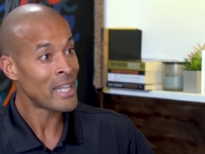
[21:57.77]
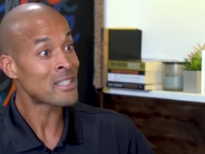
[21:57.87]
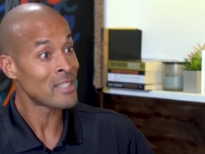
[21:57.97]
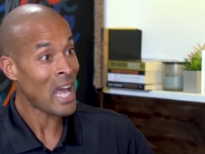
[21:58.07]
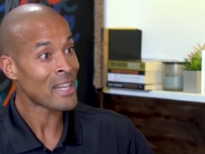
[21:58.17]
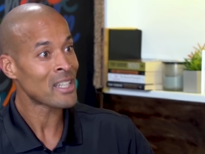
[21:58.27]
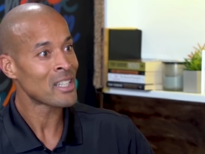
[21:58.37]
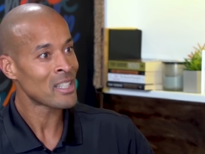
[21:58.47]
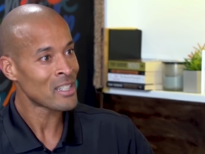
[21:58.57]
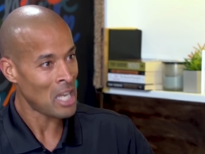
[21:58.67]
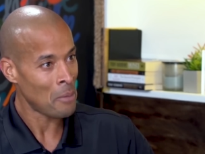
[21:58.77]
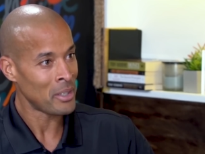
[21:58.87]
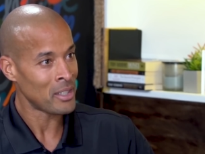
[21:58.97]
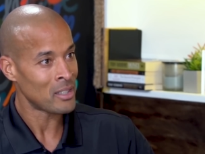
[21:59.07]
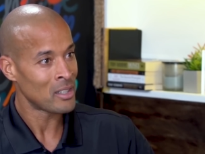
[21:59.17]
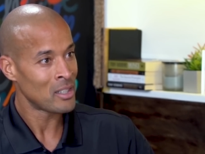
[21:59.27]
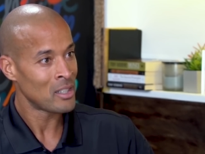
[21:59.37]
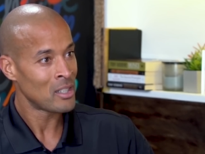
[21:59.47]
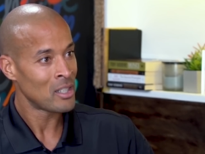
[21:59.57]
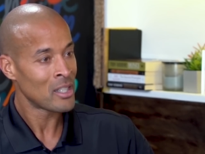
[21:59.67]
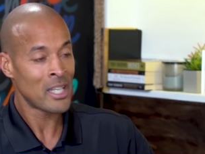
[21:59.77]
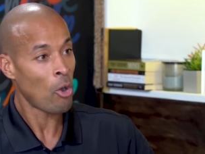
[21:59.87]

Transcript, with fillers: It's not coming. Mm-hmm.